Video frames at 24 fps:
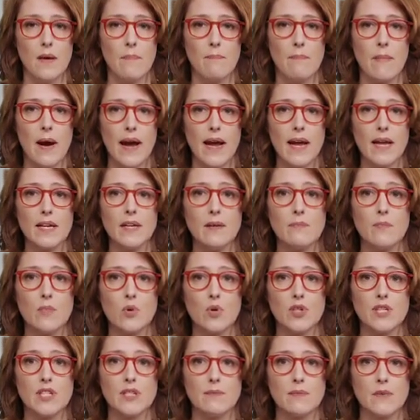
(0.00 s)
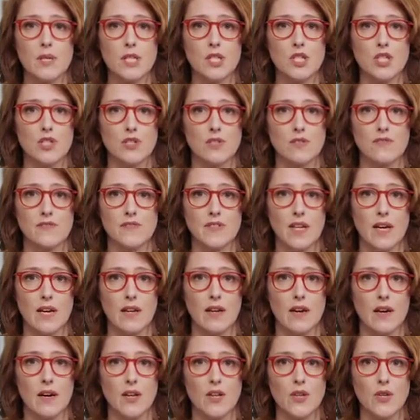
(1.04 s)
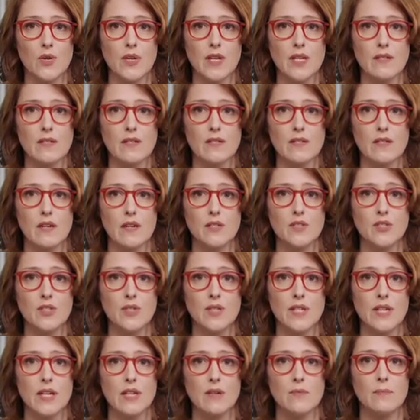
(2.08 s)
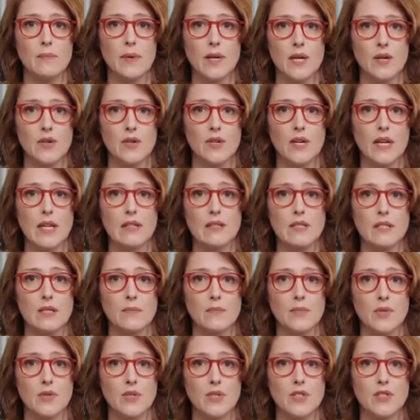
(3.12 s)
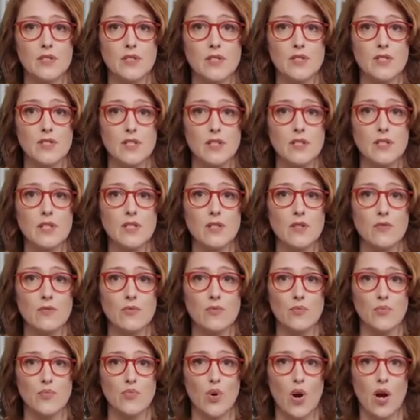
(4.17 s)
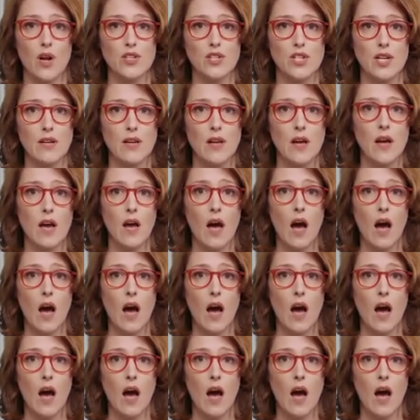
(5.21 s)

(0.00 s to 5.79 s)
By adding more dimension of data, you can start to get a better and deeper understanding of your project,